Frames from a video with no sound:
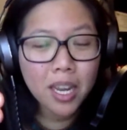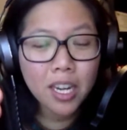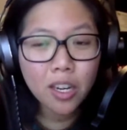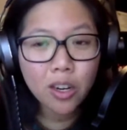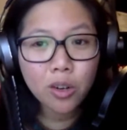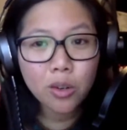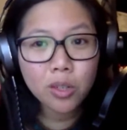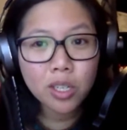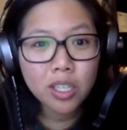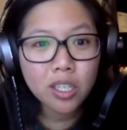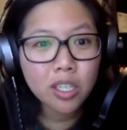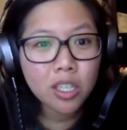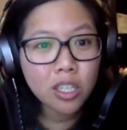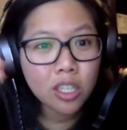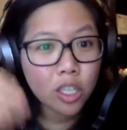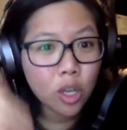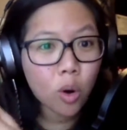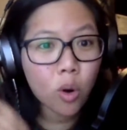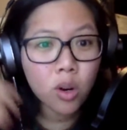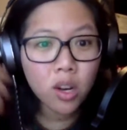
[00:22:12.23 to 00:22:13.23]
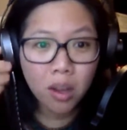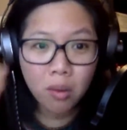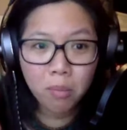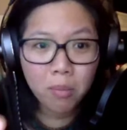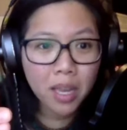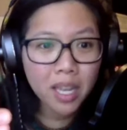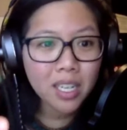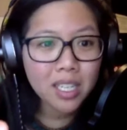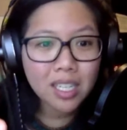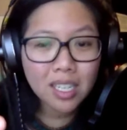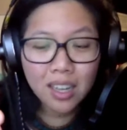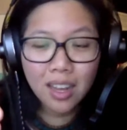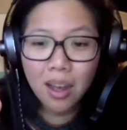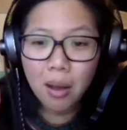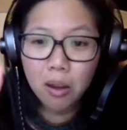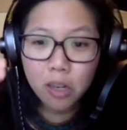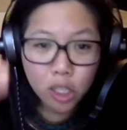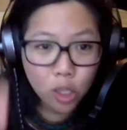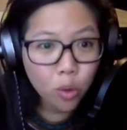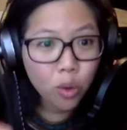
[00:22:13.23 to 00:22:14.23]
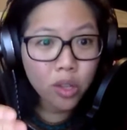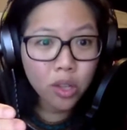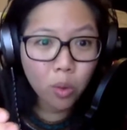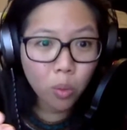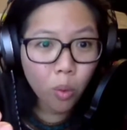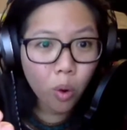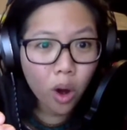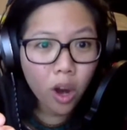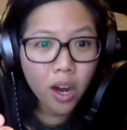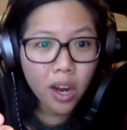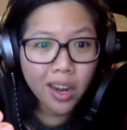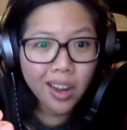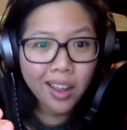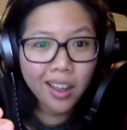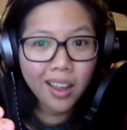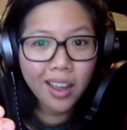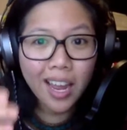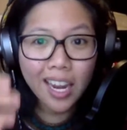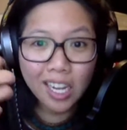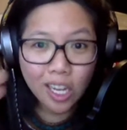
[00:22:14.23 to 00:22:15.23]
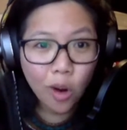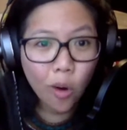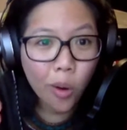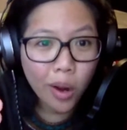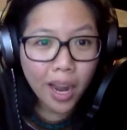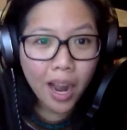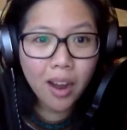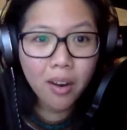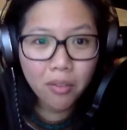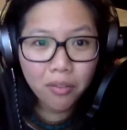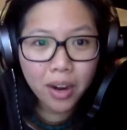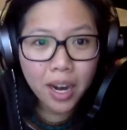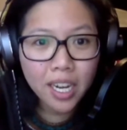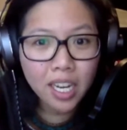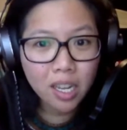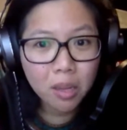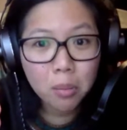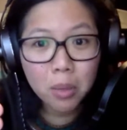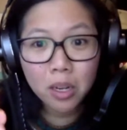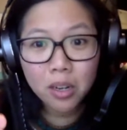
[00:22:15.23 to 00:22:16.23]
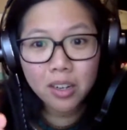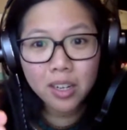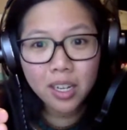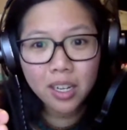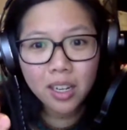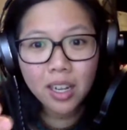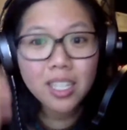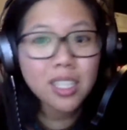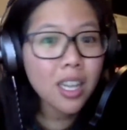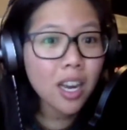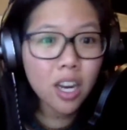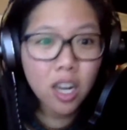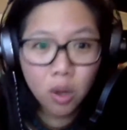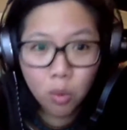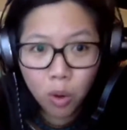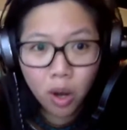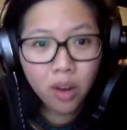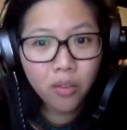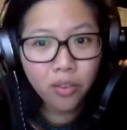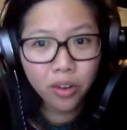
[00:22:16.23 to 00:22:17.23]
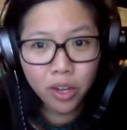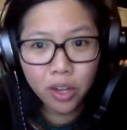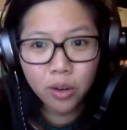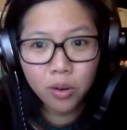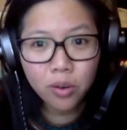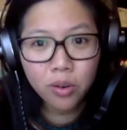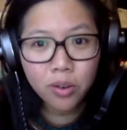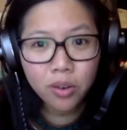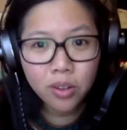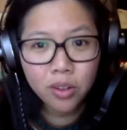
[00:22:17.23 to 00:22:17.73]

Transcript: And you just don't commit to doing the work and going out and finding community, it's not going to work for you.